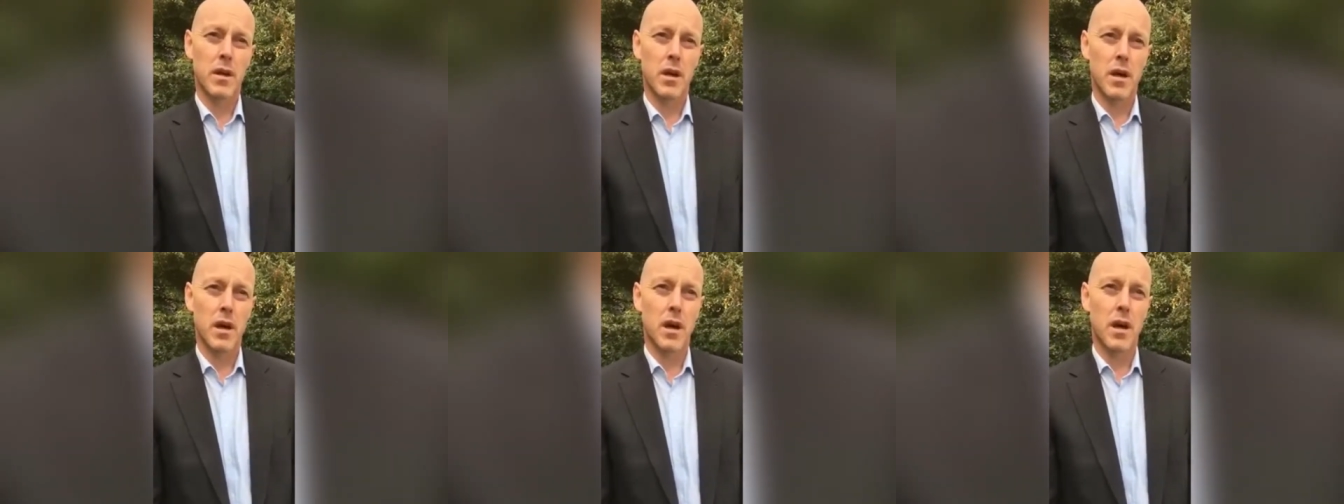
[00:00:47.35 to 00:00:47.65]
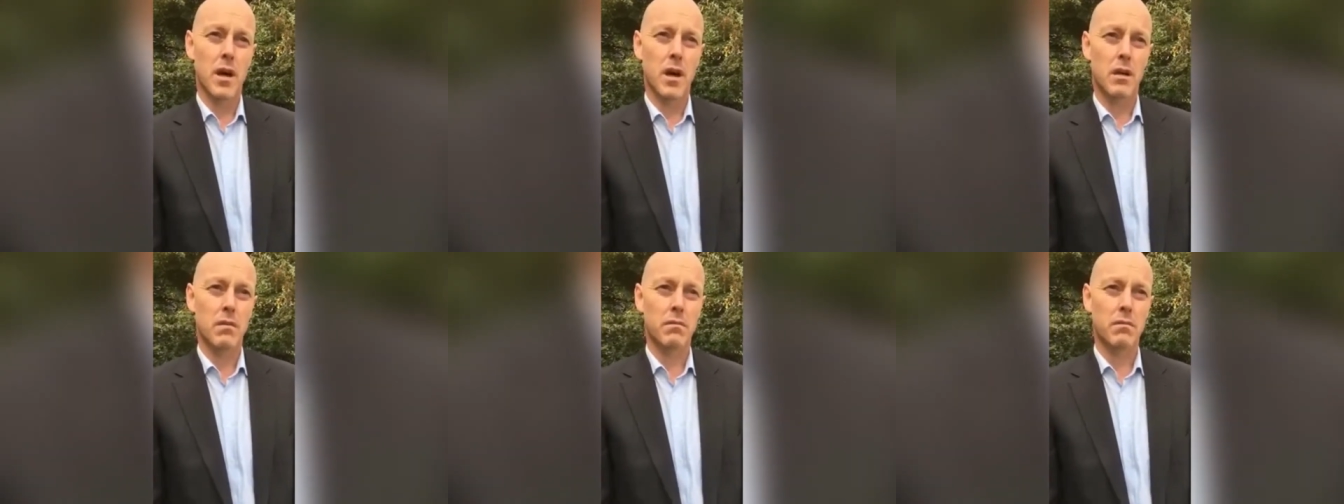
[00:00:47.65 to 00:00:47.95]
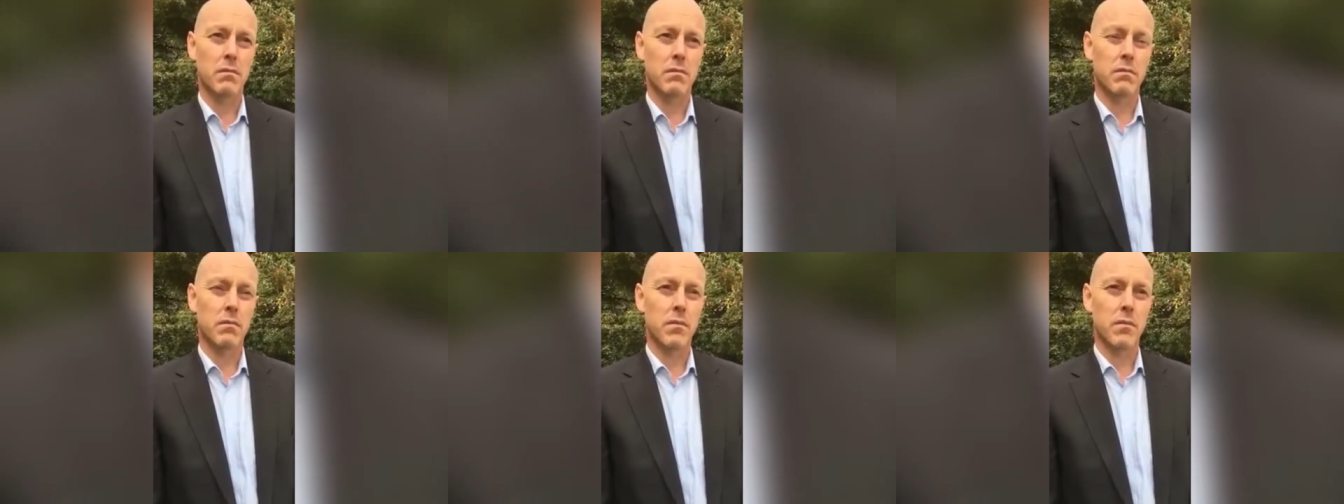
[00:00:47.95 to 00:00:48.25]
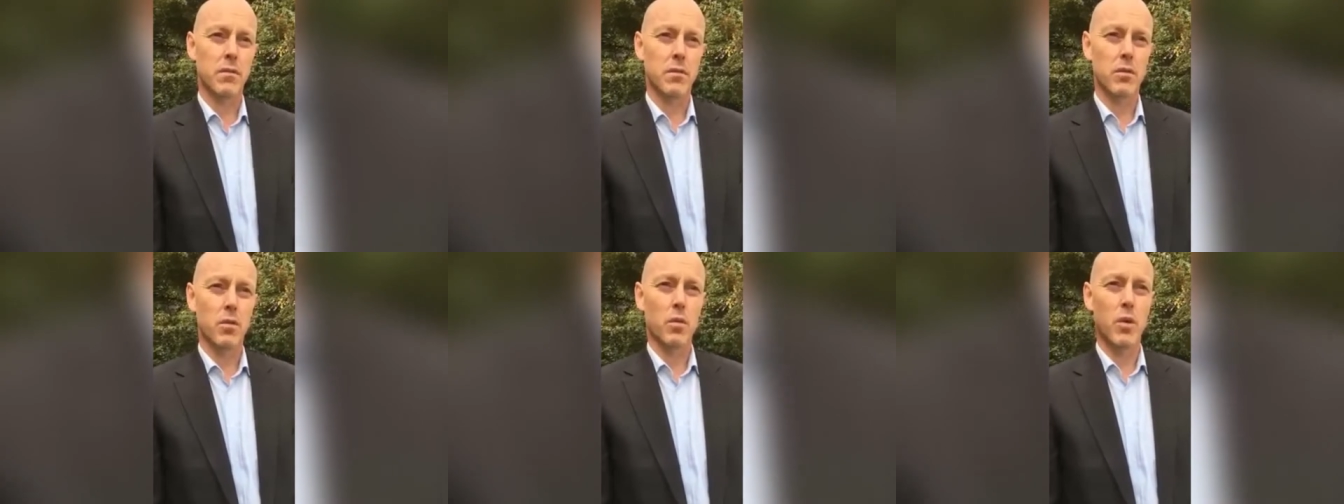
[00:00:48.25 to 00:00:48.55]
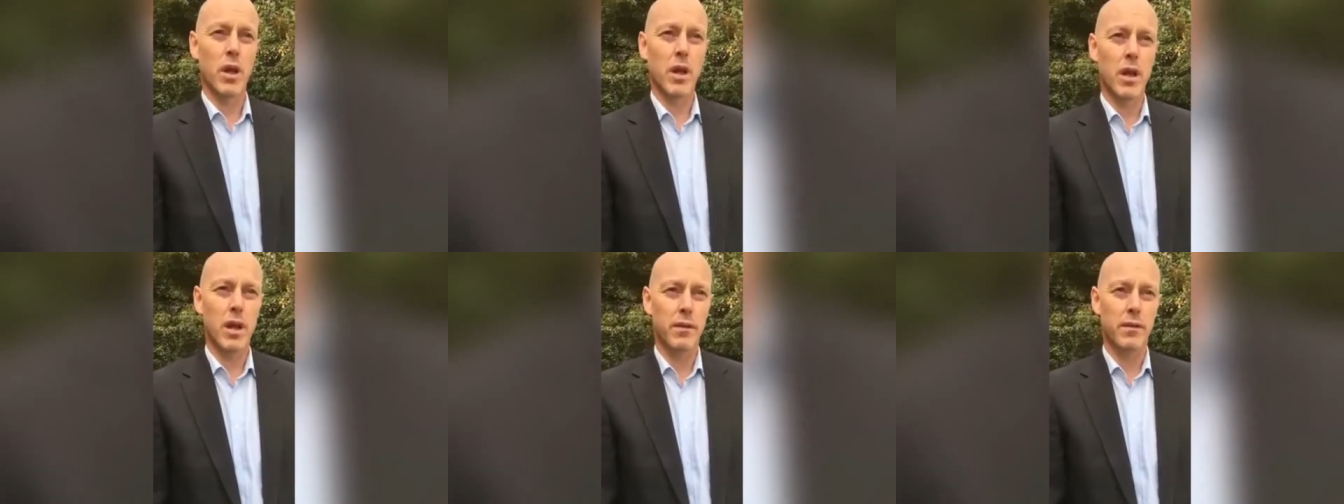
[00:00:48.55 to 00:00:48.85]
Um,
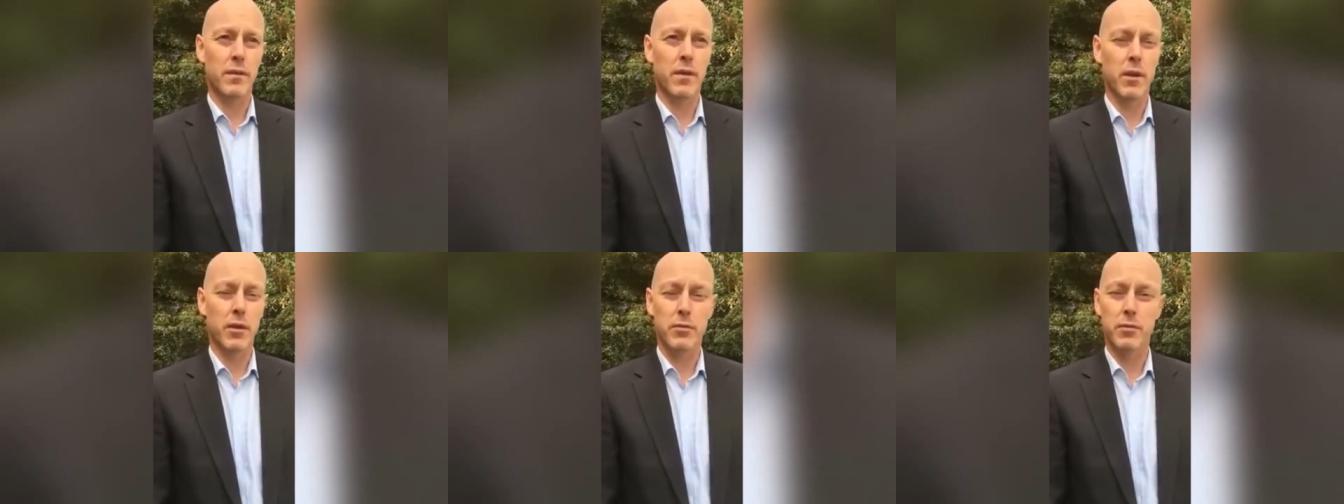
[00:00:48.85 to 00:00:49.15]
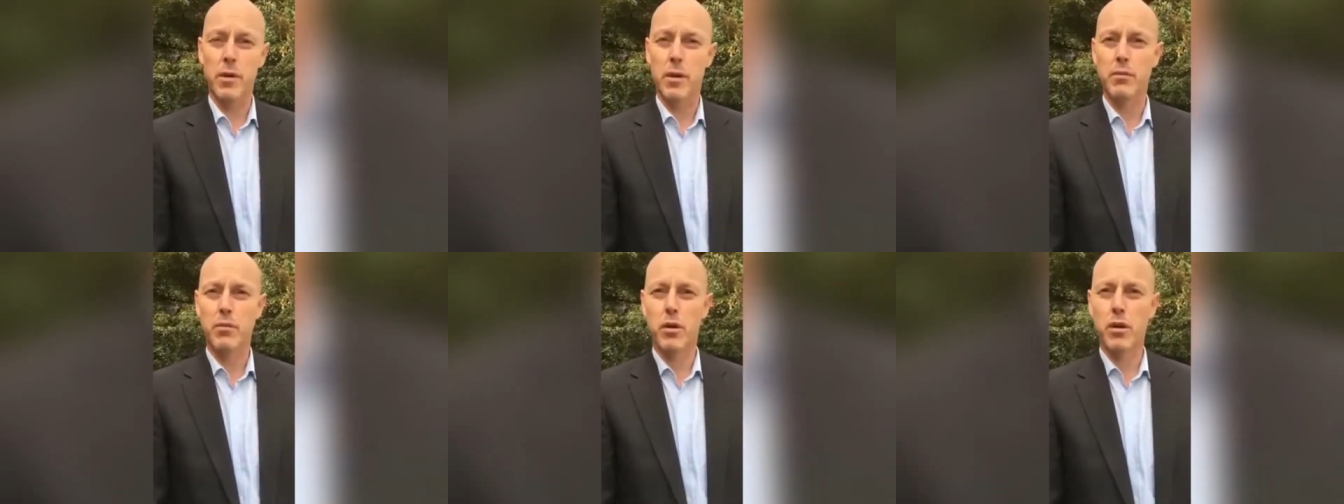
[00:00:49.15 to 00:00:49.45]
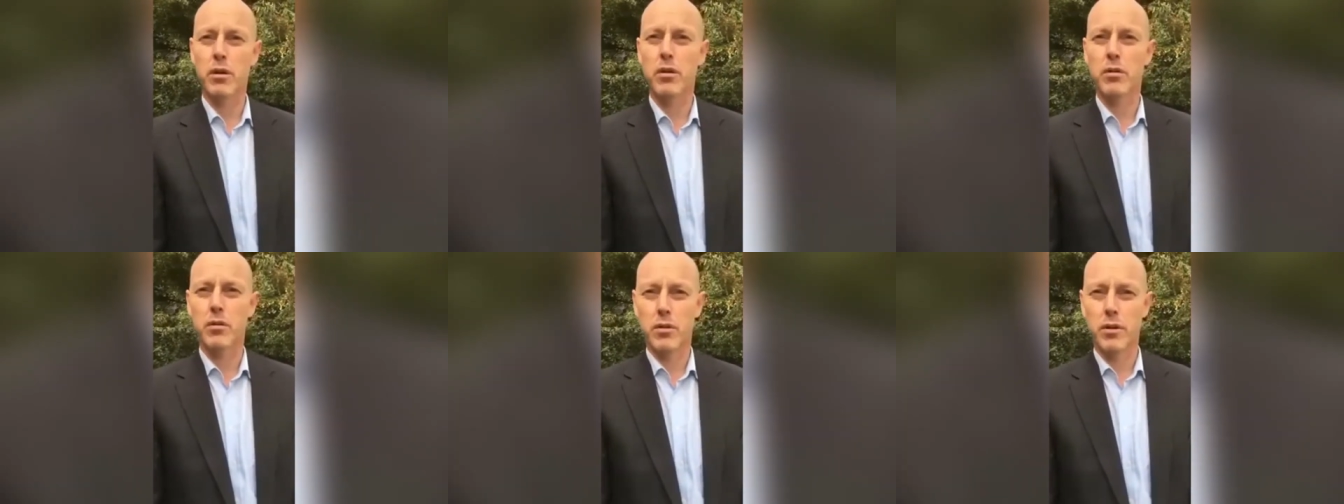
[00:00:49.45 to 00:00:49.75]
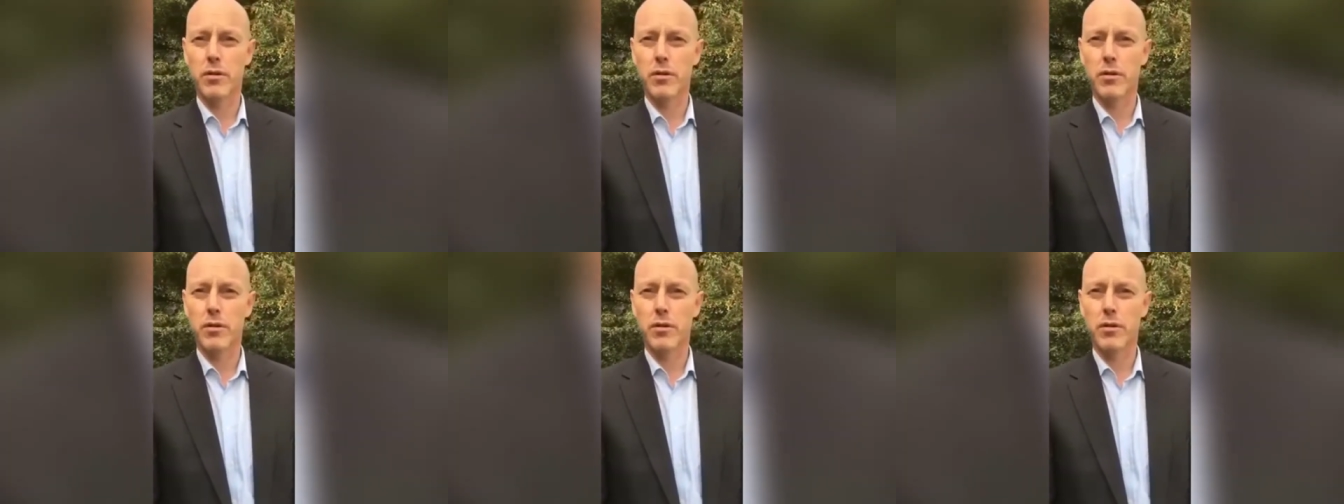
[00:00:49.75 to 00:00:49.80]
well, I lost my brother.